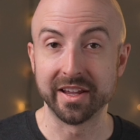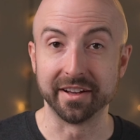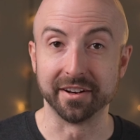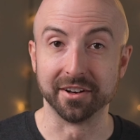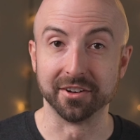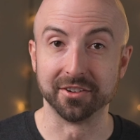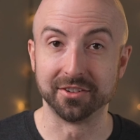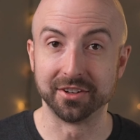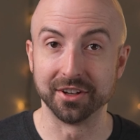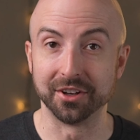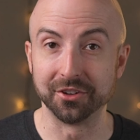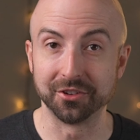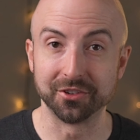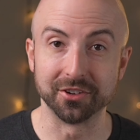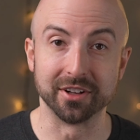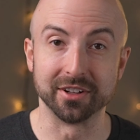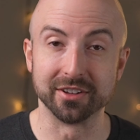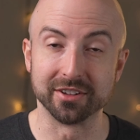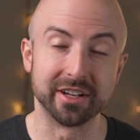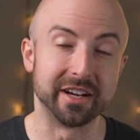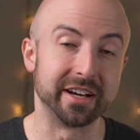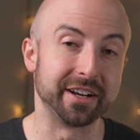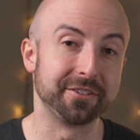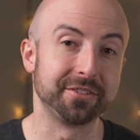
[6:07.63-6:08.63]
and it does a
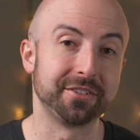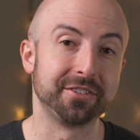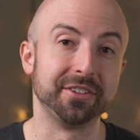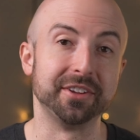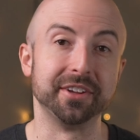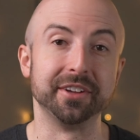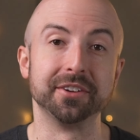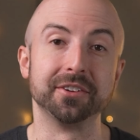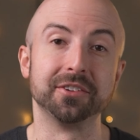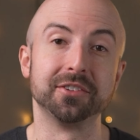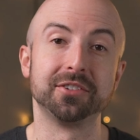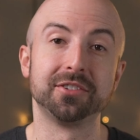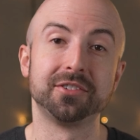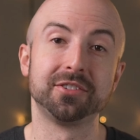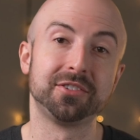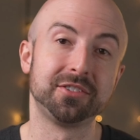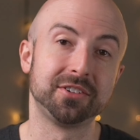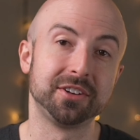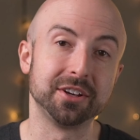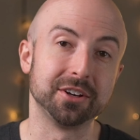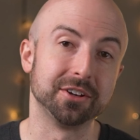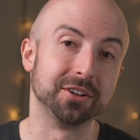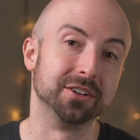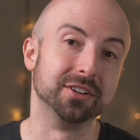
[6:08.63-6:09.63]
lot of things
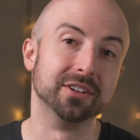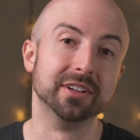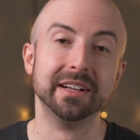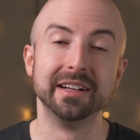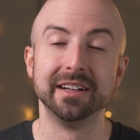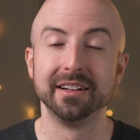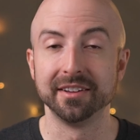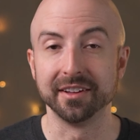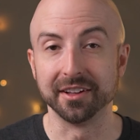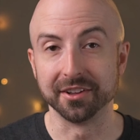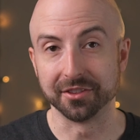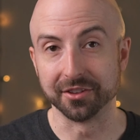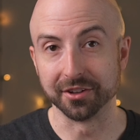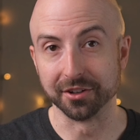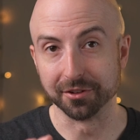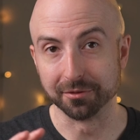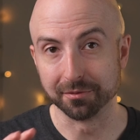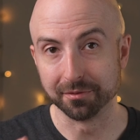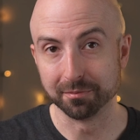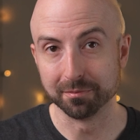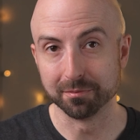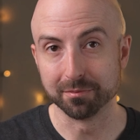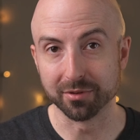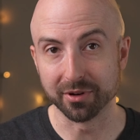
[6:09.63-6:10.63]
still that the
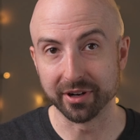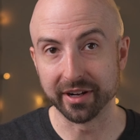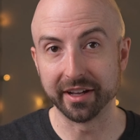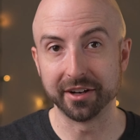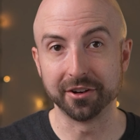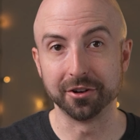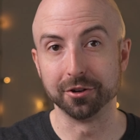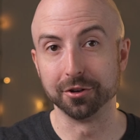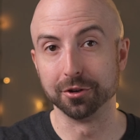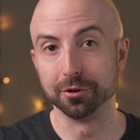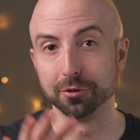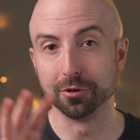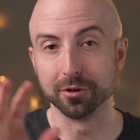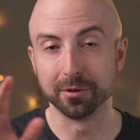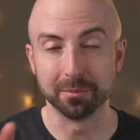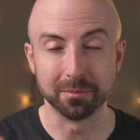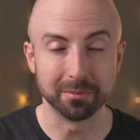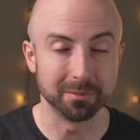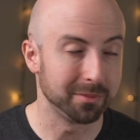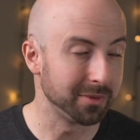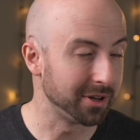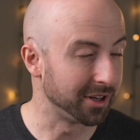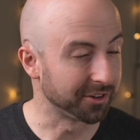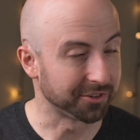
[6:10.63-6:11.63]
brand new,
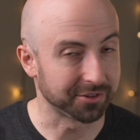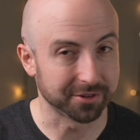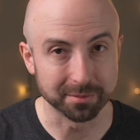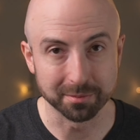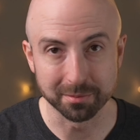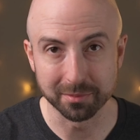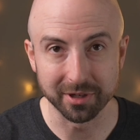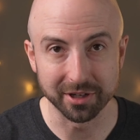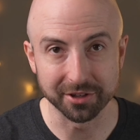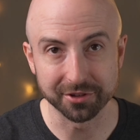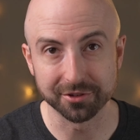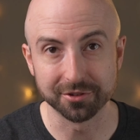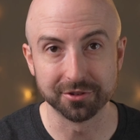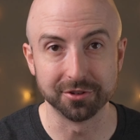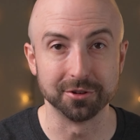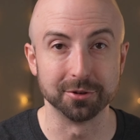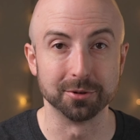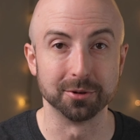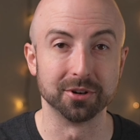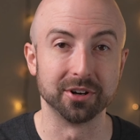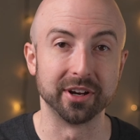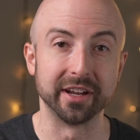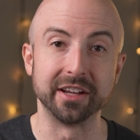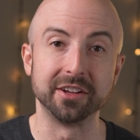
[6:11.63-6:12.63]
much, much
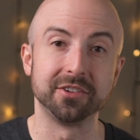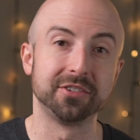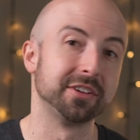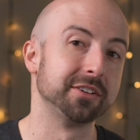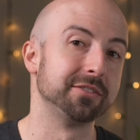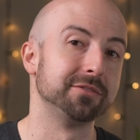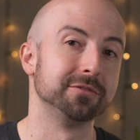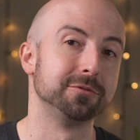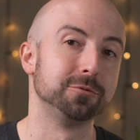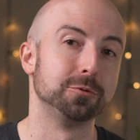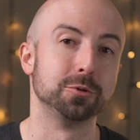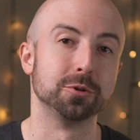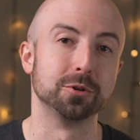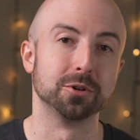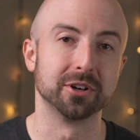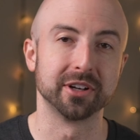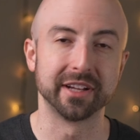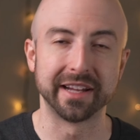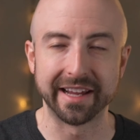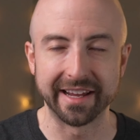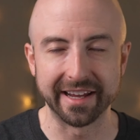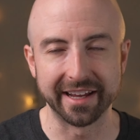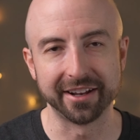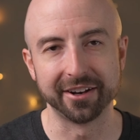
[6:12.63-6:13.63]
newer A74
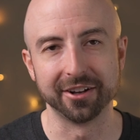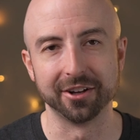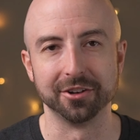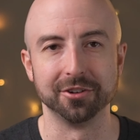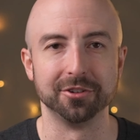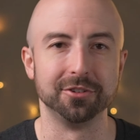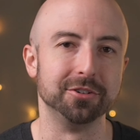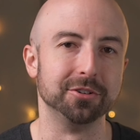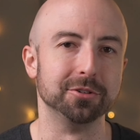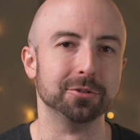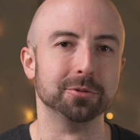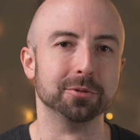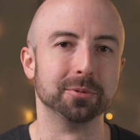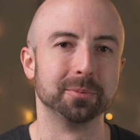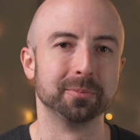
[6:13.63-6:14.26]
cannot do.